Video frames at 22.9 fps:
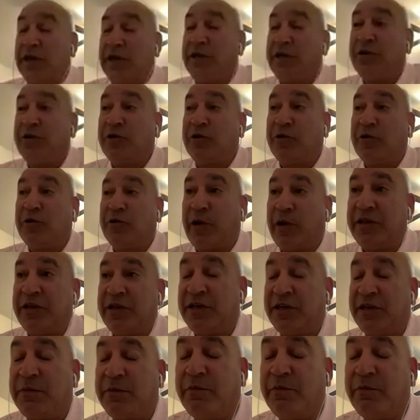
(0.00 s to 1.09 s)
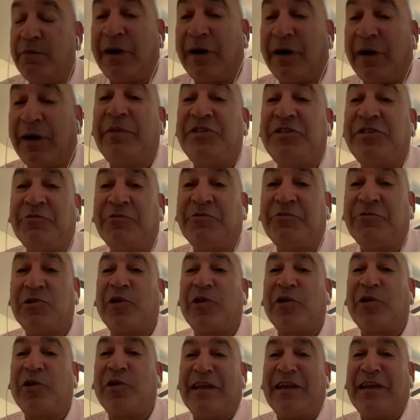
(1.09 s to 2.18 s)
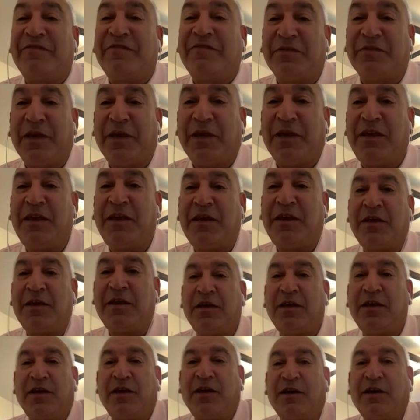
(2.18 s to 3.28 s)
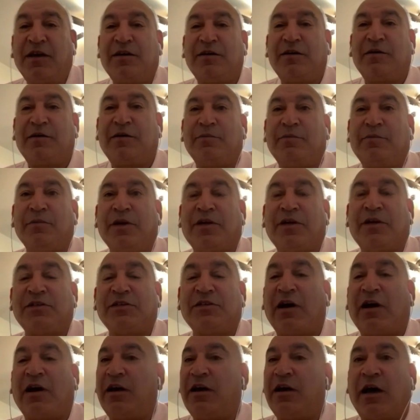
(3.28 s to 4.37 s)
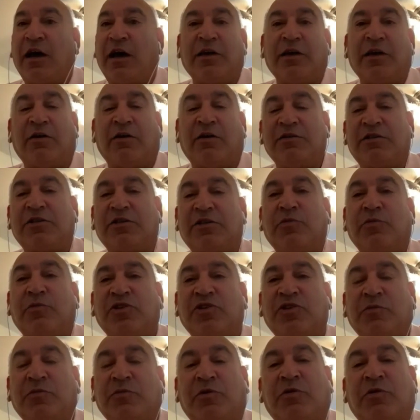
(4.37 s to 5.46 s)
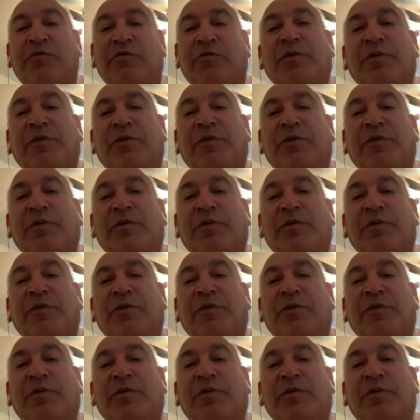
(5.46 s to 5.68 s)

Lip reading: don't know whether Babaji was looking after me, because I got so much support from my